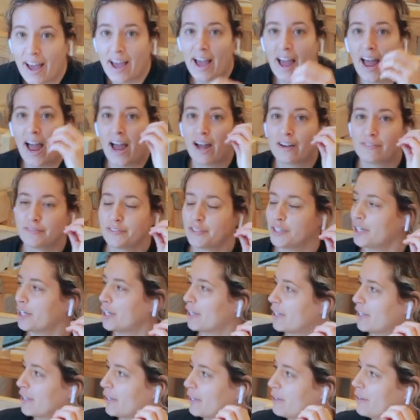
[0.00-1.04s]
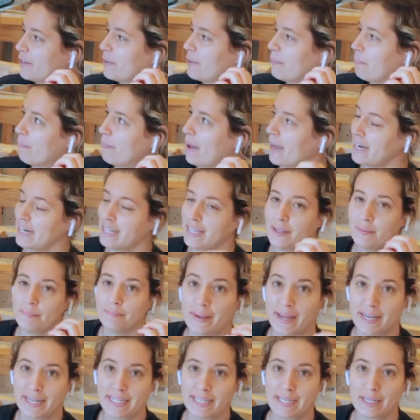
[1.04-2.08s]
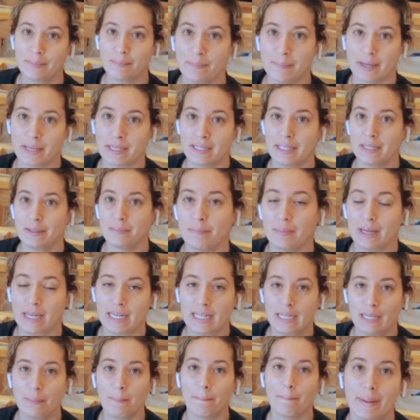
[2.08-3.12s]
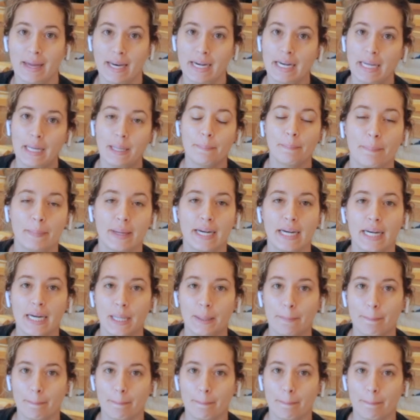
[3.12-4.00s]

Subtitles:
After many, many, many, many, many, many,